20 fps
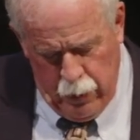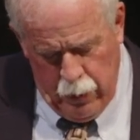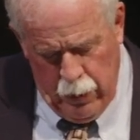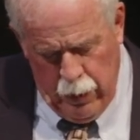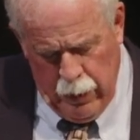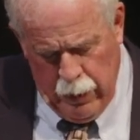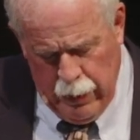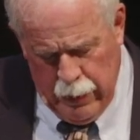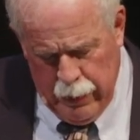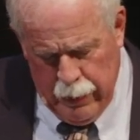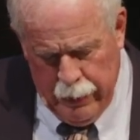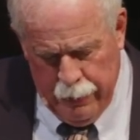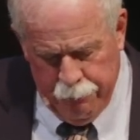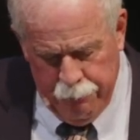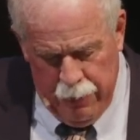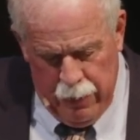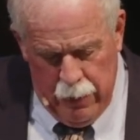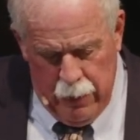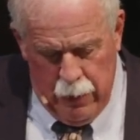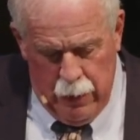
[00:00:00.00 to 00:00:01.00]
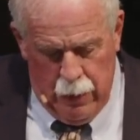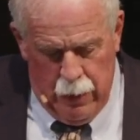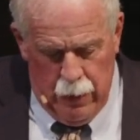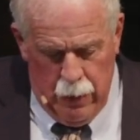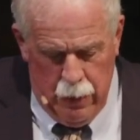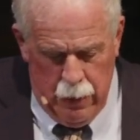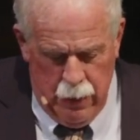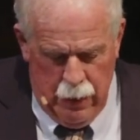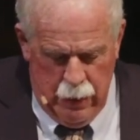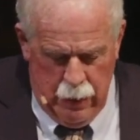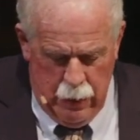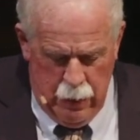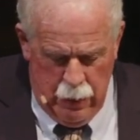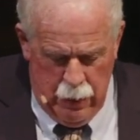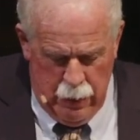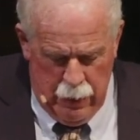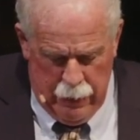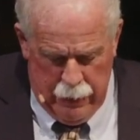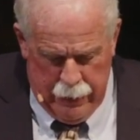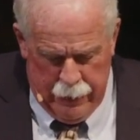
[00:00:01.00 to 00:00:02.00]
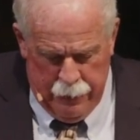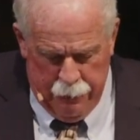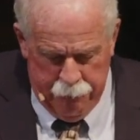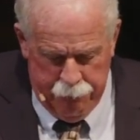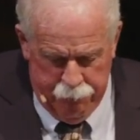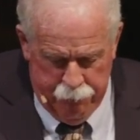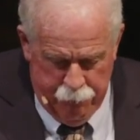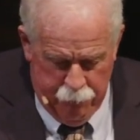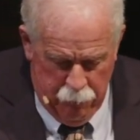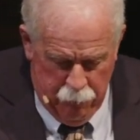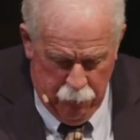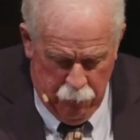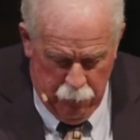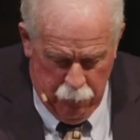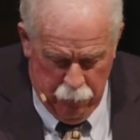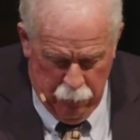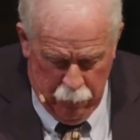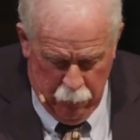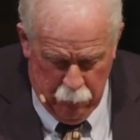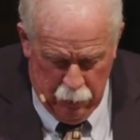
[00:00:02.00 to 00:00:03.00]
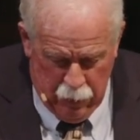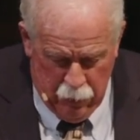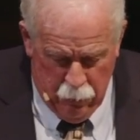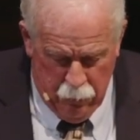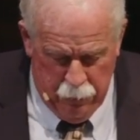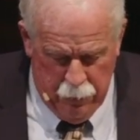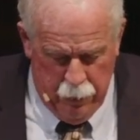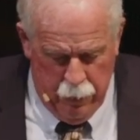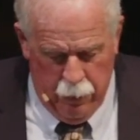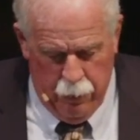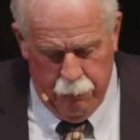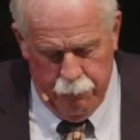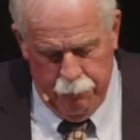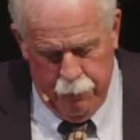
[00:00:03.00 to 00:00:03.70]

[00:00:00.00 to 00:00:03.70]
uh, in, in uh, let me go there.